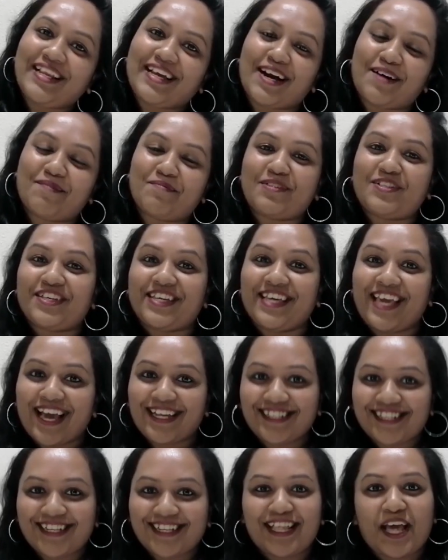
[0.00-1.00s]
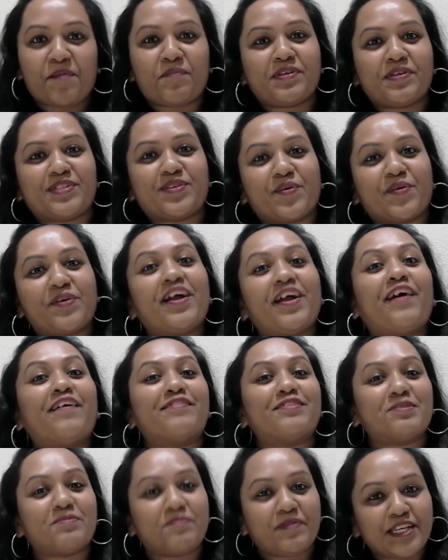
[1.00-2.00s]
Welcome to yet another episode
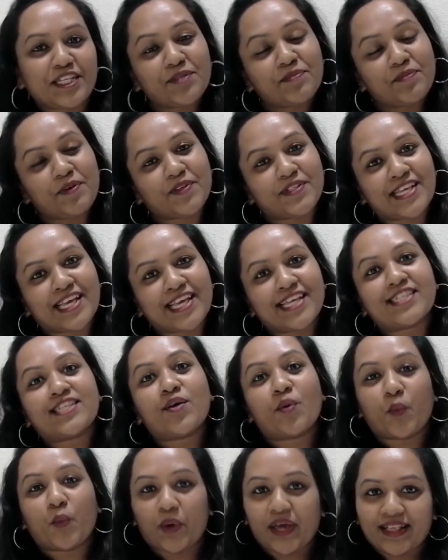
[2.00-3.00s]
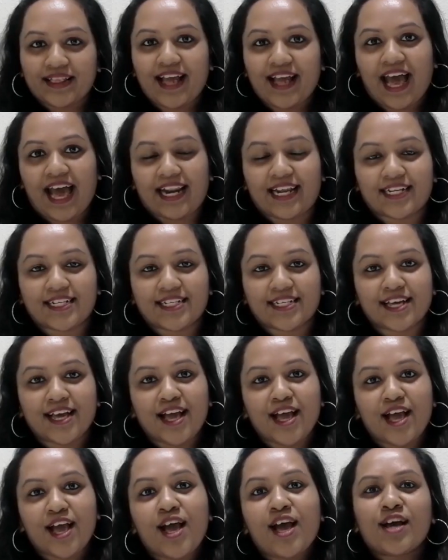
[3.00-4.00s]
of Speech Musings with Annette.
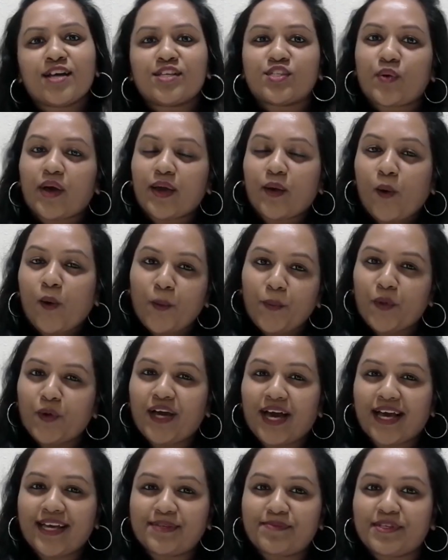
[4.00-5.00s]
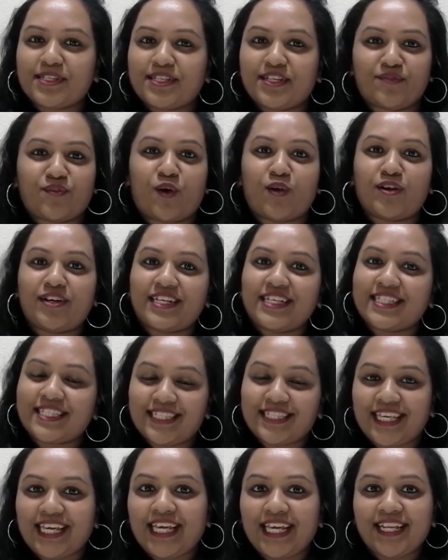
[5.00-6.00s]
So I hope you guys must have already
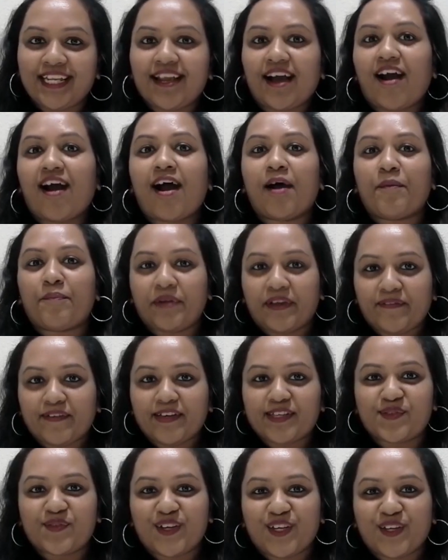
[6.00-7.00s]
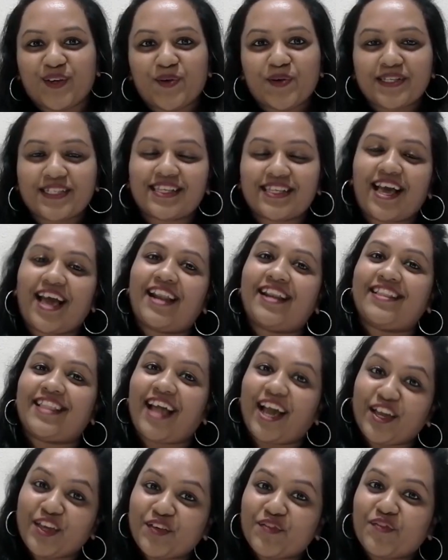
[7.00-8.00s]
seen our previous videos and
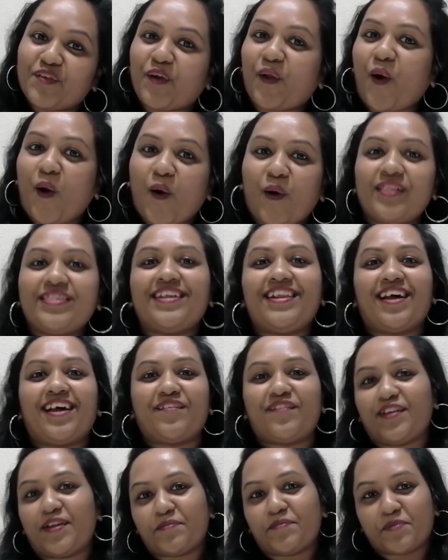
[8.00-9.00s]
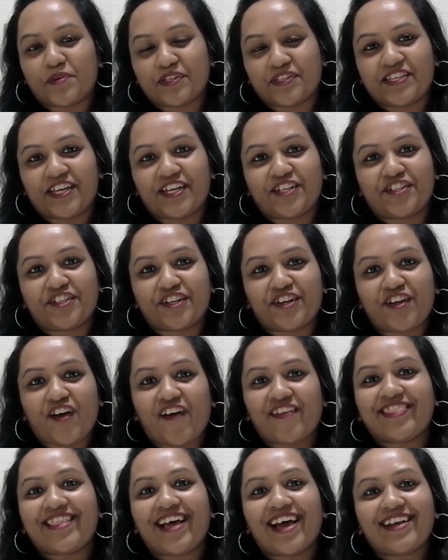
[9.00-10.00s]
thank you for all the love and appreciation
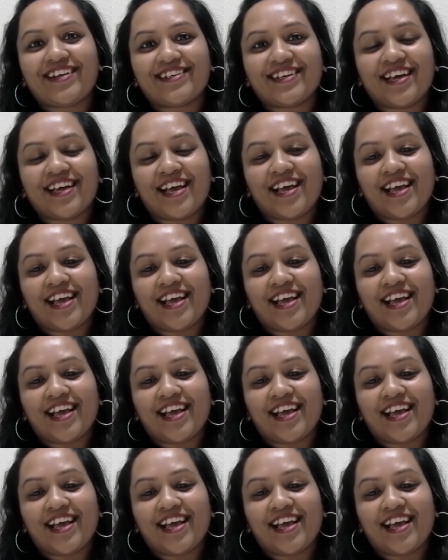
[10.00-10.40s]
on that.